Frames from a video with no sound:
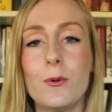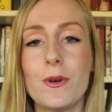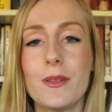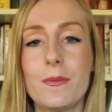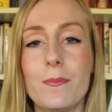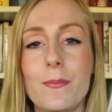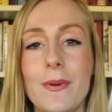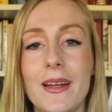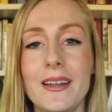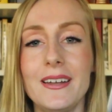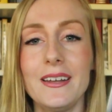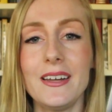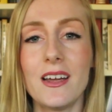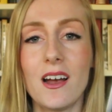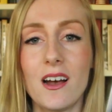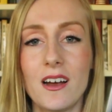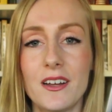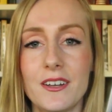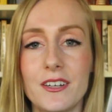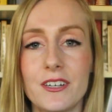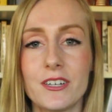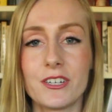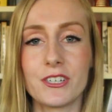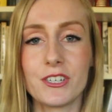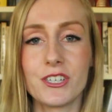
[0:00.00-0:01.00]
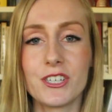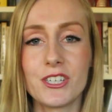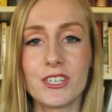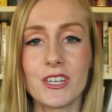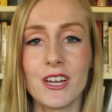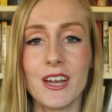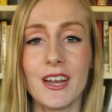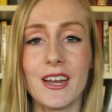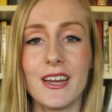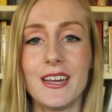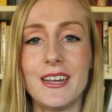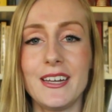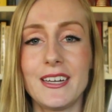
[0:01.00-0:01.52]
With many others,
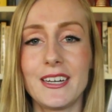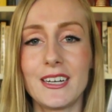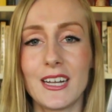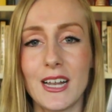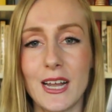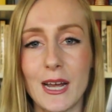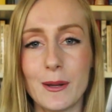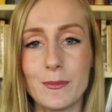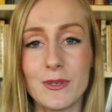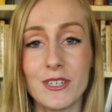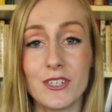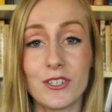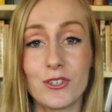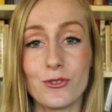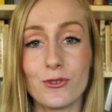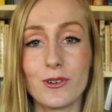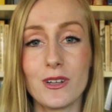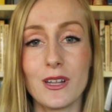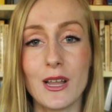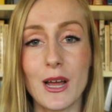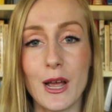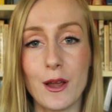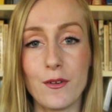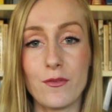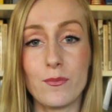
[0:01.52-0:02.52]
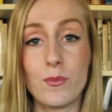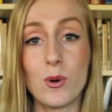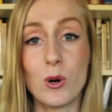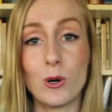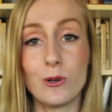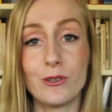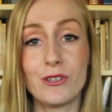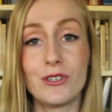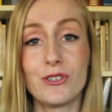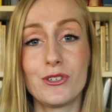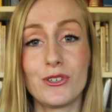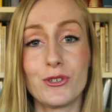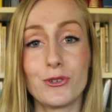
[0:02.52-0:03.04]
he climbed into a
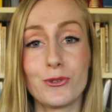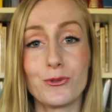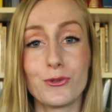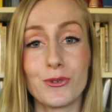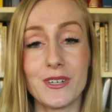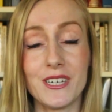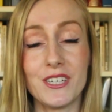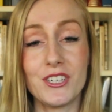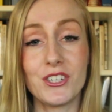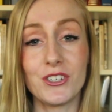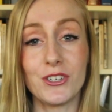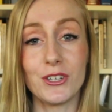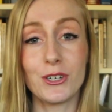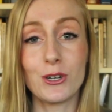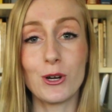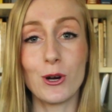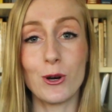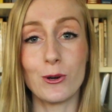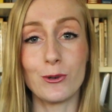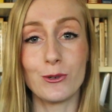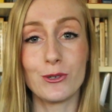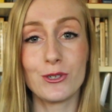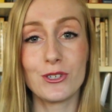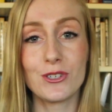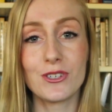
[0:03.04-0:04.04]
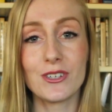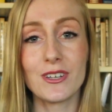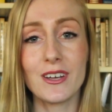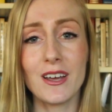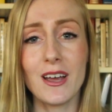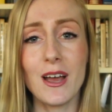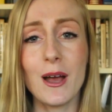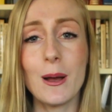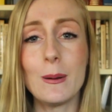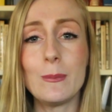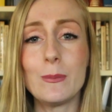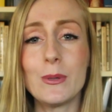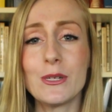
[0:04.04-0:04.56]
lifeboat to reach the coast.
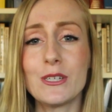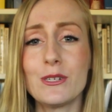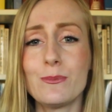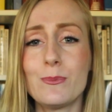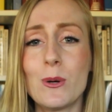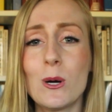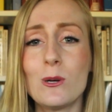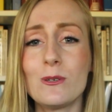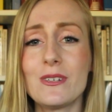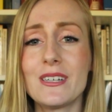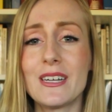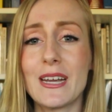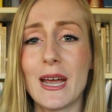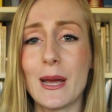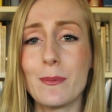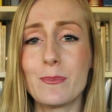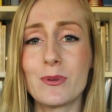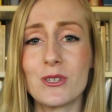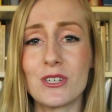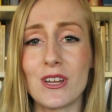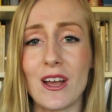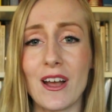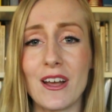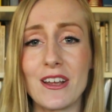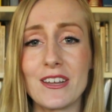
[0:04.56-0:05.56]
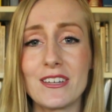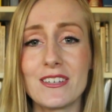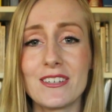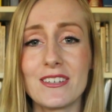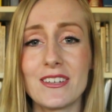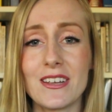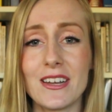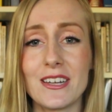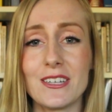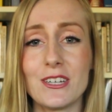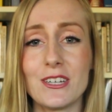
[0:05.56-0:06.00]
But the boat capsized